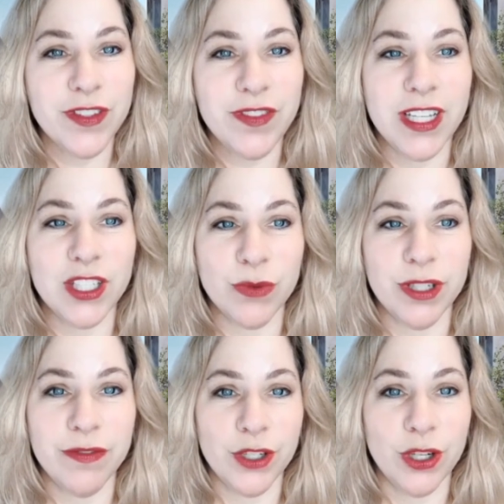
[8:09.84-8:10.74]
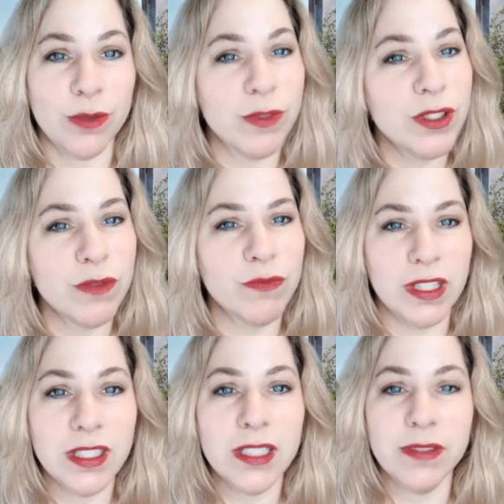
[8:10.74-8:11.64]
square foot home, so it's
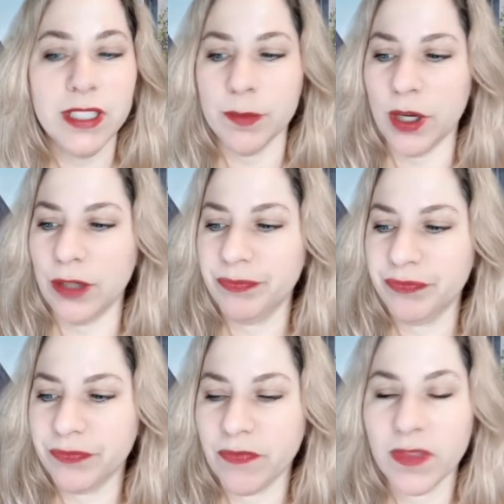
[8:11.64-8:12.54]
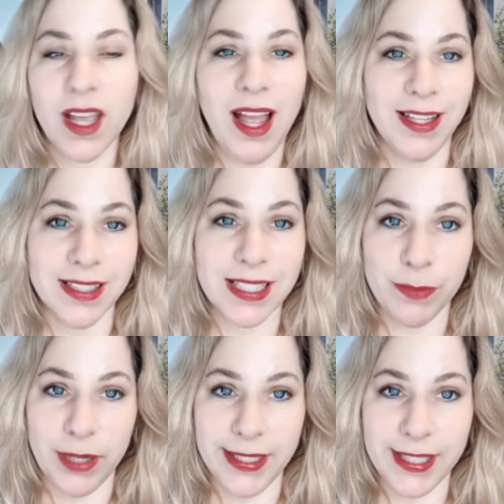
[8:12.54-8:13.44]
relatively small, hence the
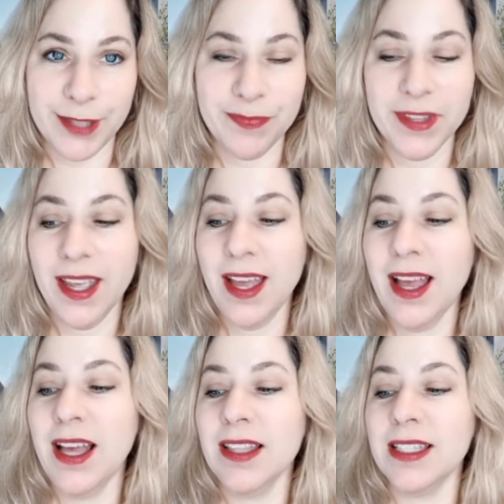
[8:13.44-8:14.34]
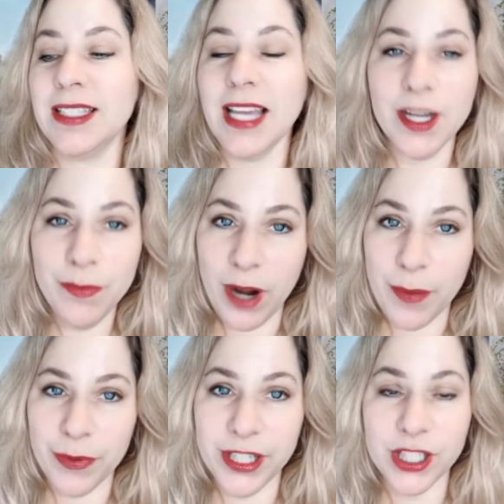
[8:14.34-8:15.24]
price. The second property is
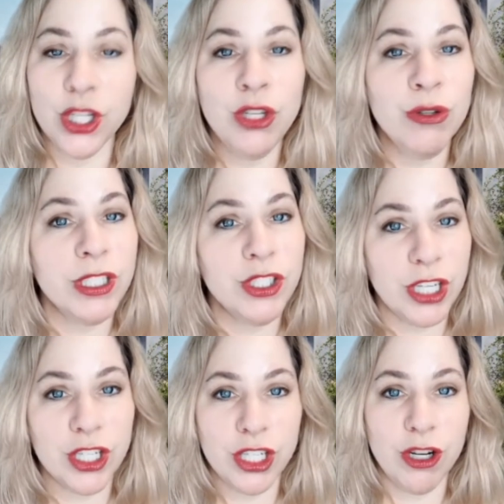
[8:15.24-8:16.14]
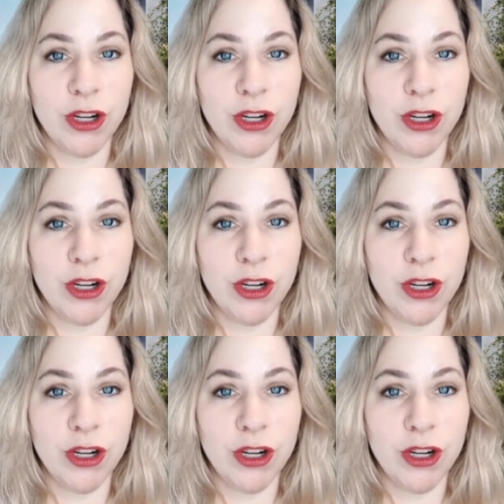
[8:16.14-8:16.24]
a new construction home